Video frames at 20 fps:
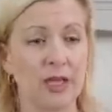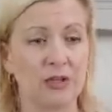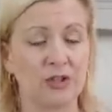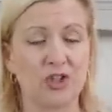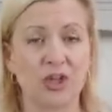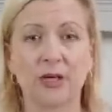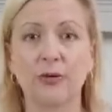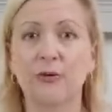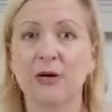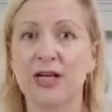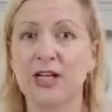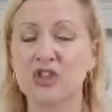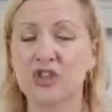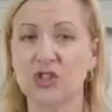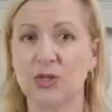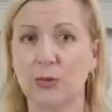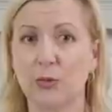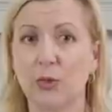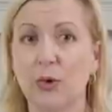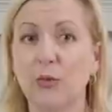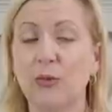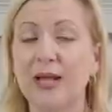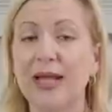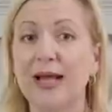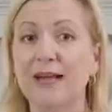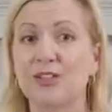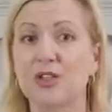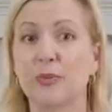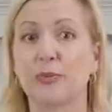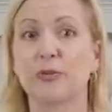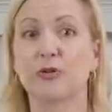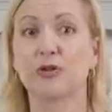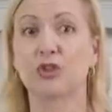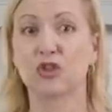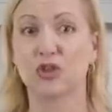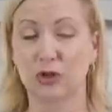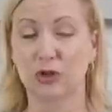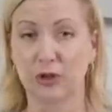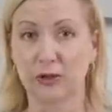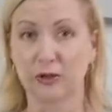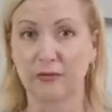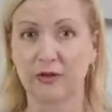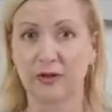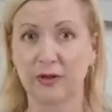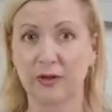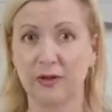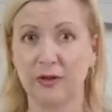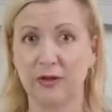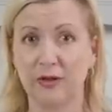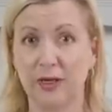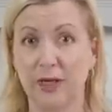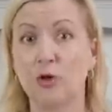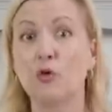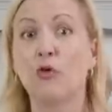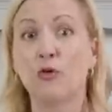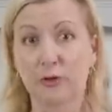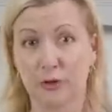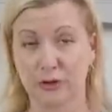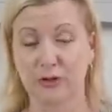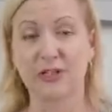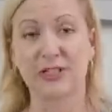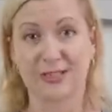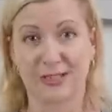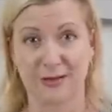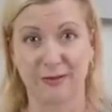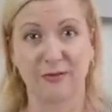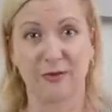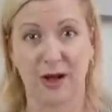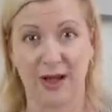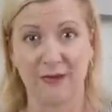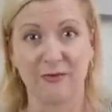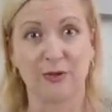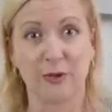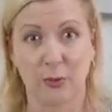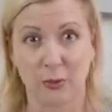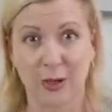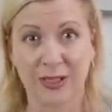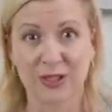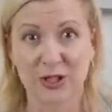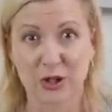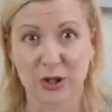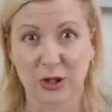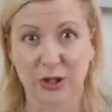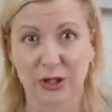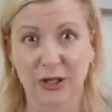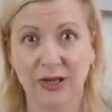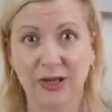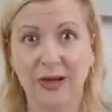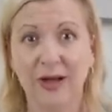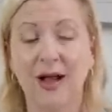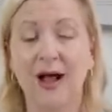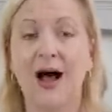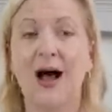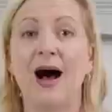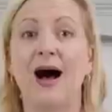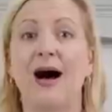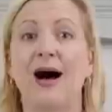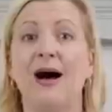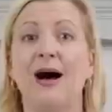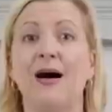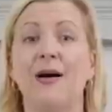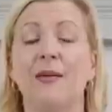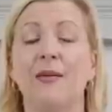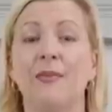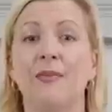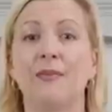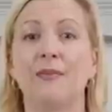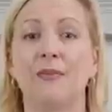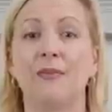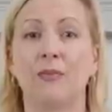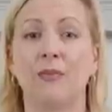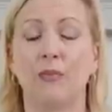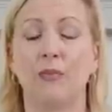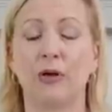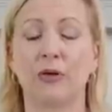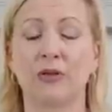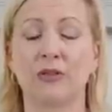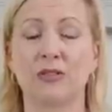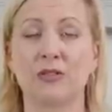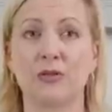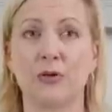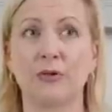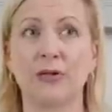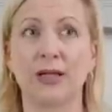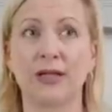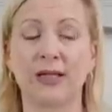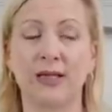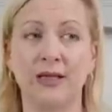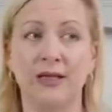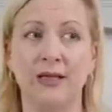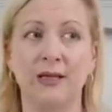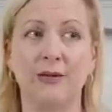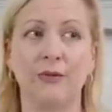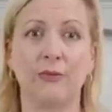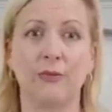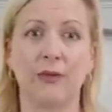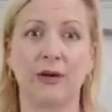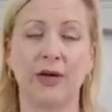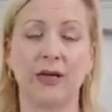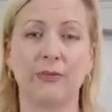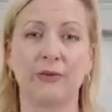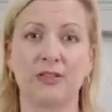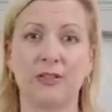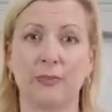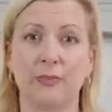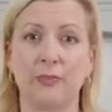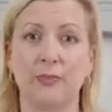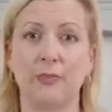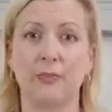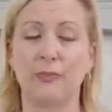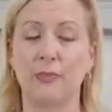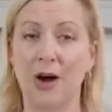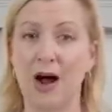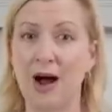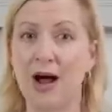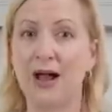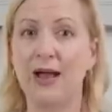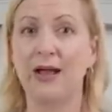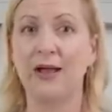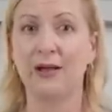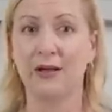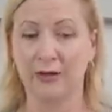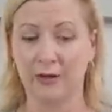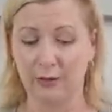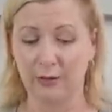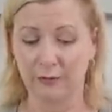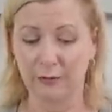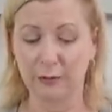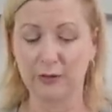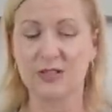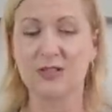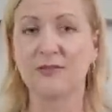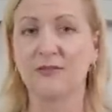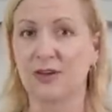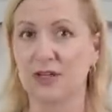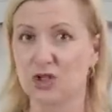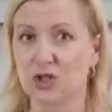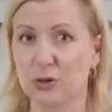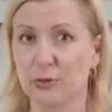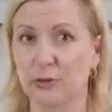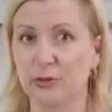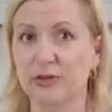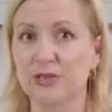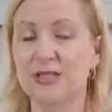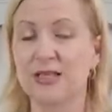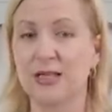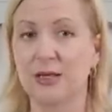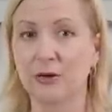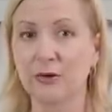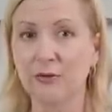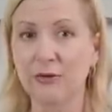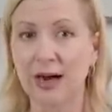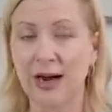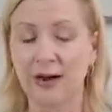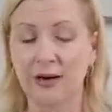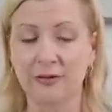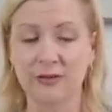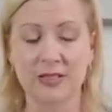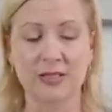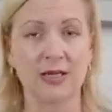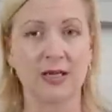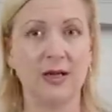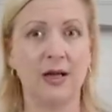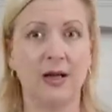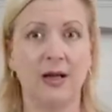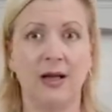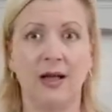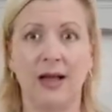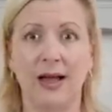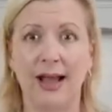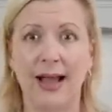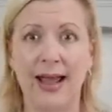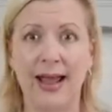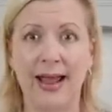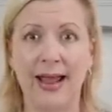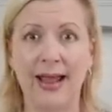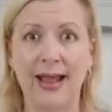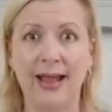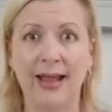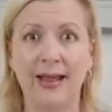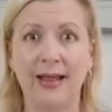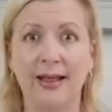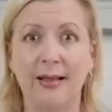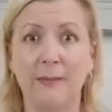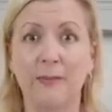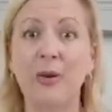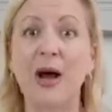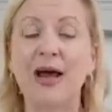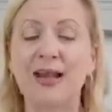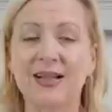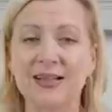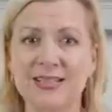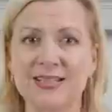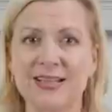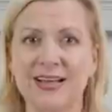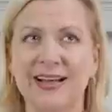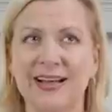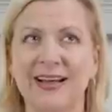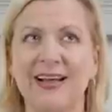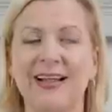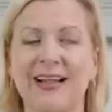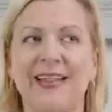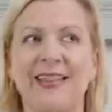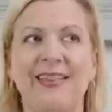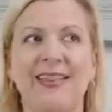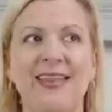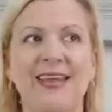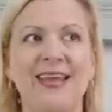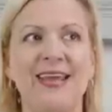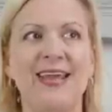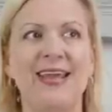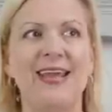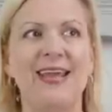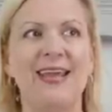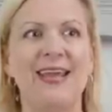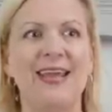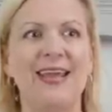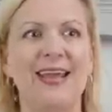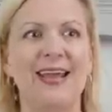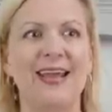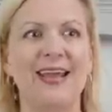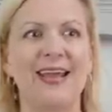generation where we had to preserve in order to survive the winter. We're so lucky we're able to buy fruits and vegetables year round. But the